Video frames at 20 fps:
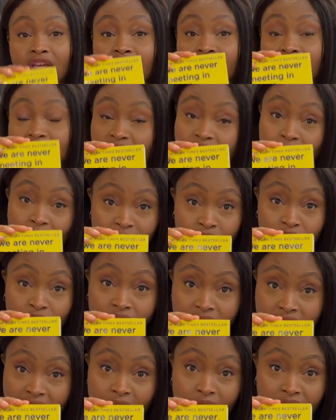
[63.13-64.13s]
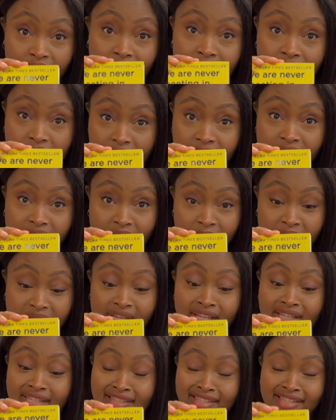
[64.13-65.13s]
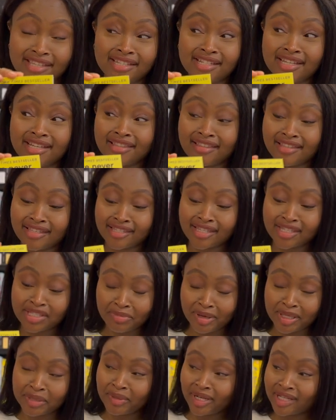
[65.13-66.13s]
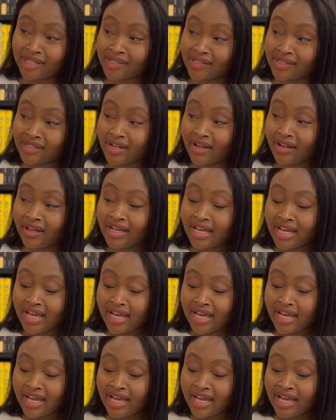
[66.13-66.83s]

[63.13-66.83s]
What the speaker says: This is where you should start with her. Don't start with Sex and the City. This is the best place to start.